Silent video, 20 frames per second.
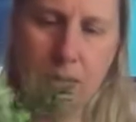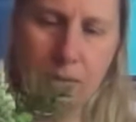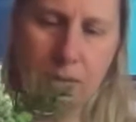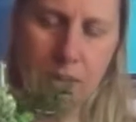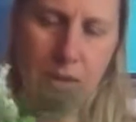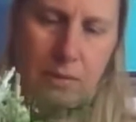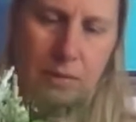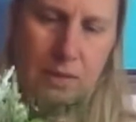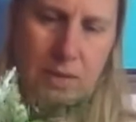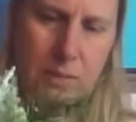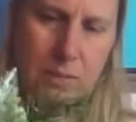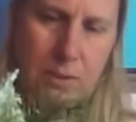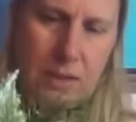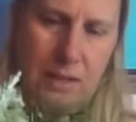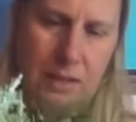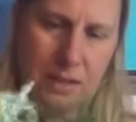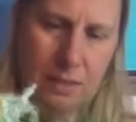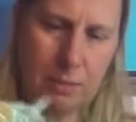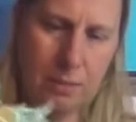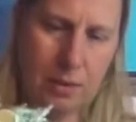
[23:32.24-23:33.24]
Love this
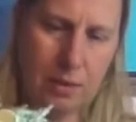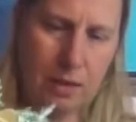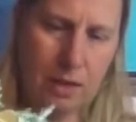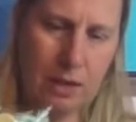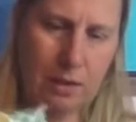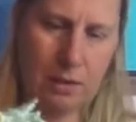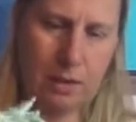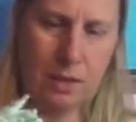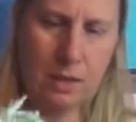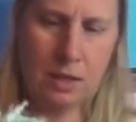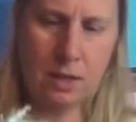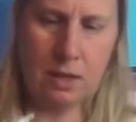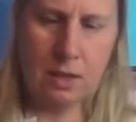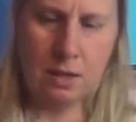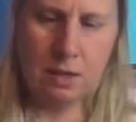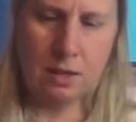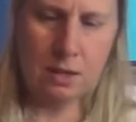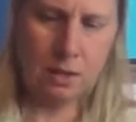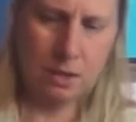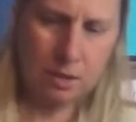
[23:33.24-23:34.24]
piece to poke out
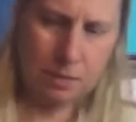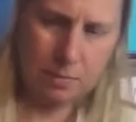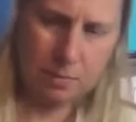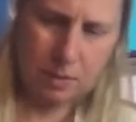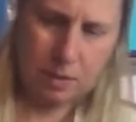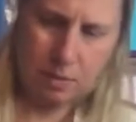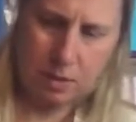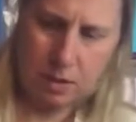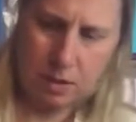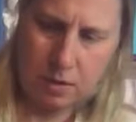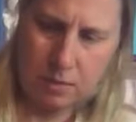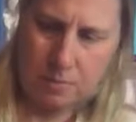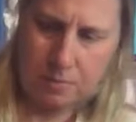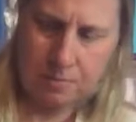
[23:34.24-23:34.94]
here. There we go.